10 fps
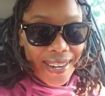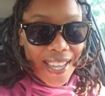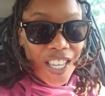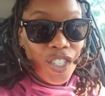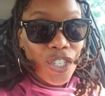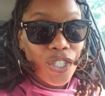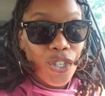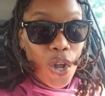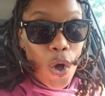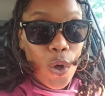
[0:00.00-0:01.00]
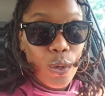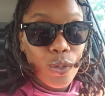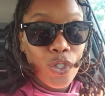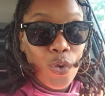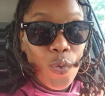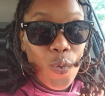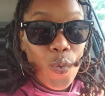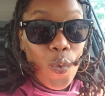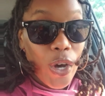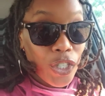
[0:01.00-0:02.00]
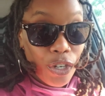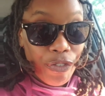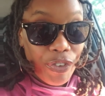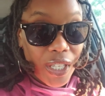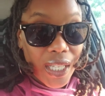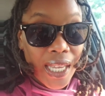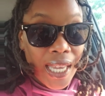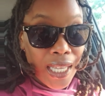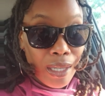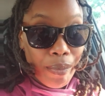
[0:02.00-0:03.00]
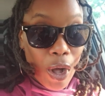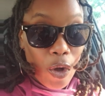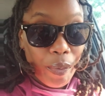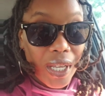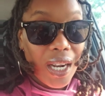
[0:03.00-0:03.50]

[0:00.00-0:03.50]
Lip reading: It just knows what you're feeling in the moment,